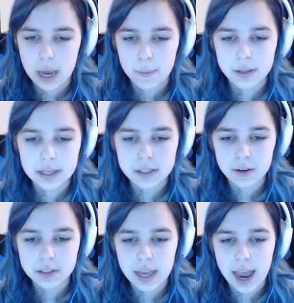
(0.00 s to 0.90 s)
but let's go
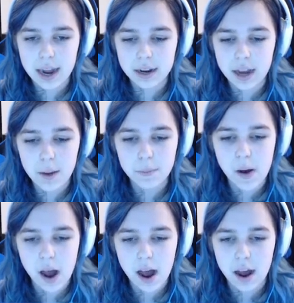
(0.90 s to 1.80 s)
say hi to
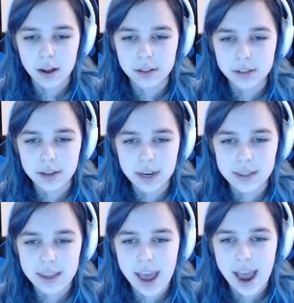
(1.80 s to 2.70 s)
Gumball. Look
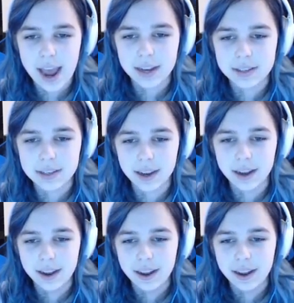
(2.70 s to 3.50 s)
at that.